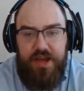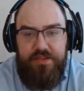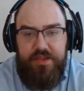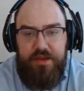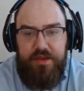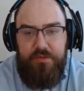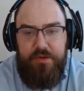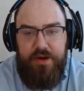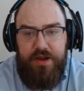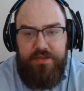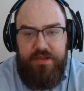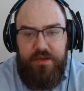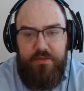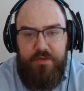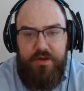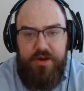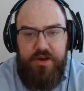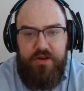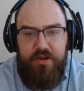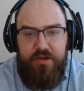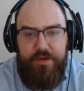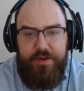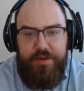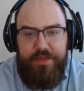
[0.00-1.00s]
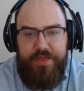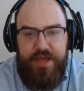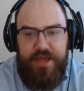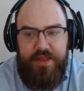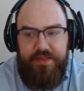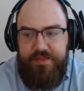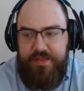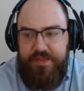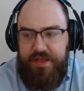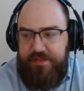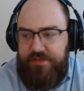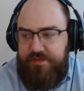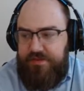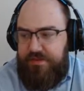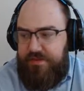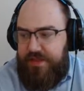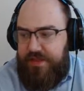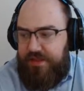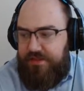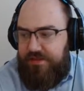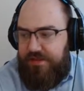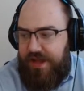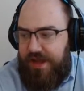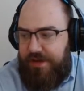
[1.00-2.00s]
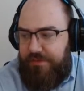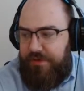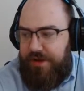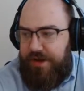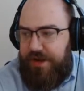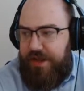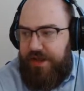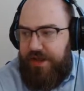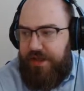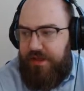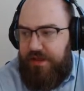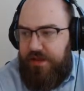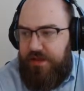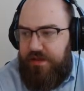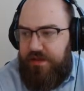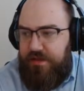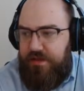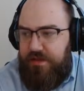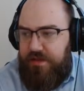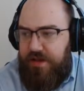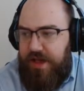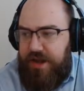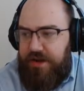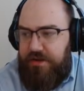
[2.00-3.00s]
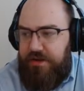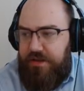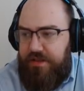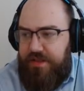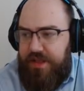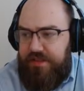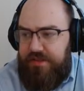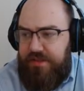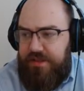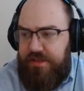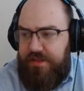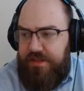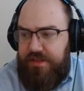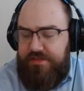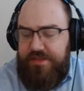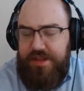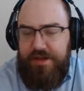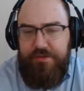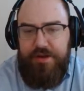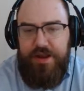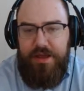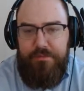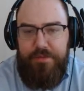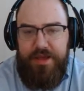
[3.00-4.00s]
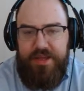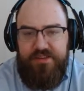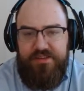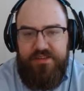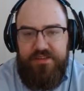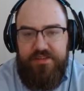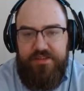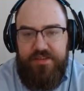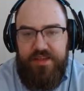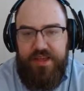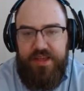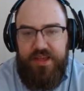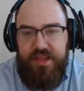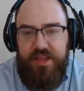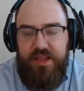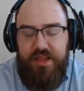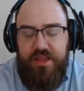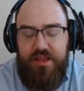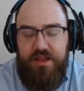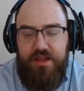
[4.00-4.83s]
see where you're going with that. That's not what that's not what I meant to say,